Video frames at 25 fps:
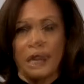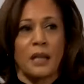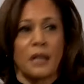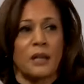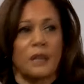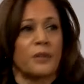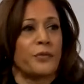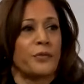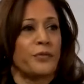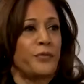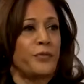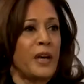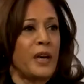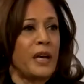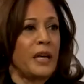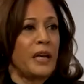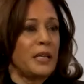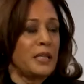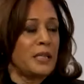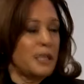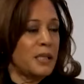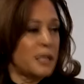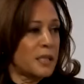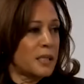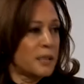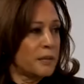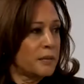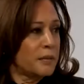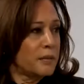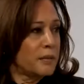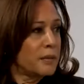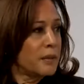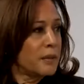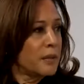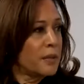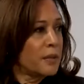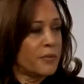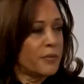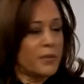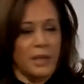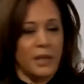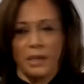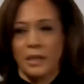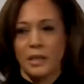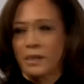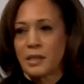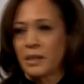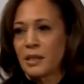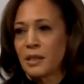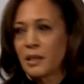In the face of
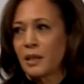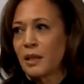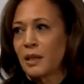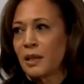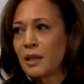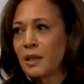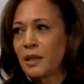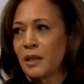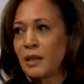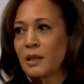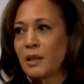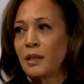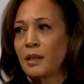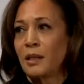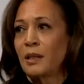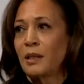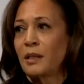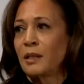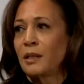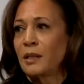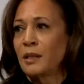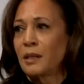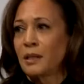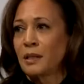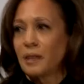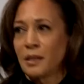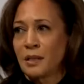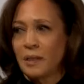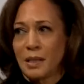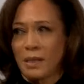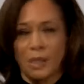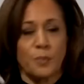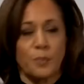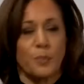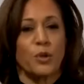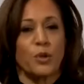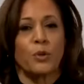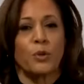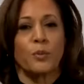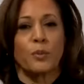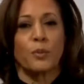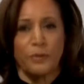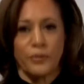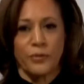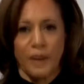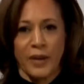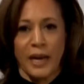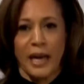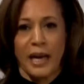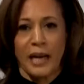these
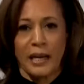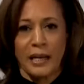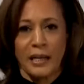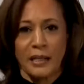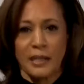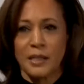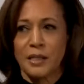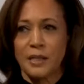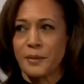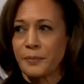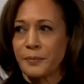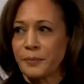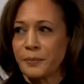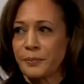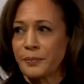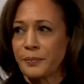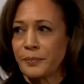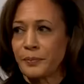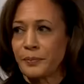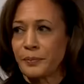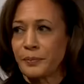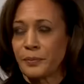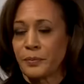indisputable facts,